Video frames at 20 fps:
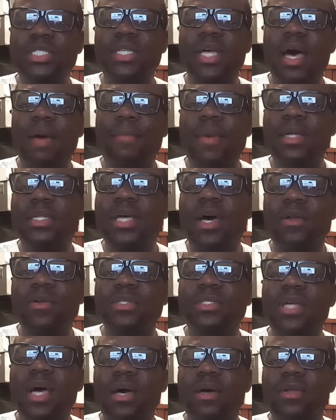My
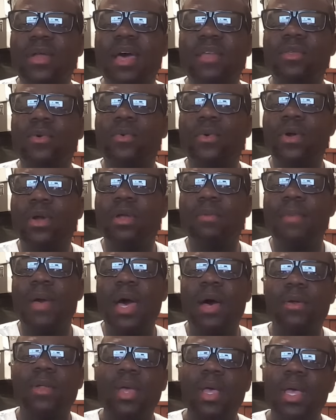daughter's not gonna have to worry
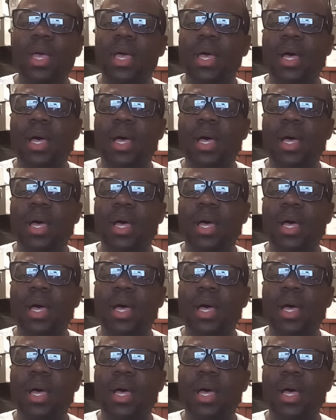about